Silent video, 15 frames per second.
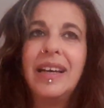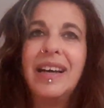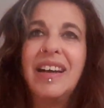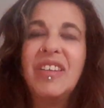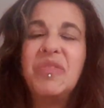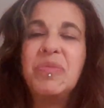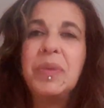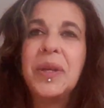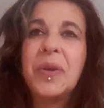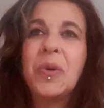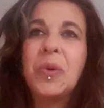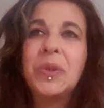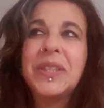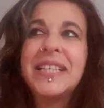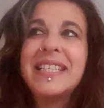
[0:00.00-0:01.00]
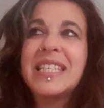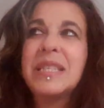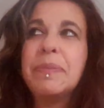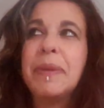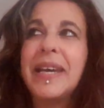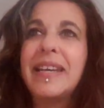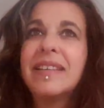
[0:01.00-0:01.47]
I've been holding
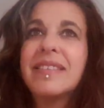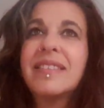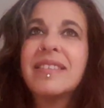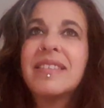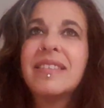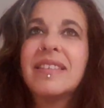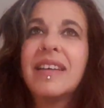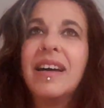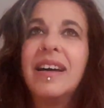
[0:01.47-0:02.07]
space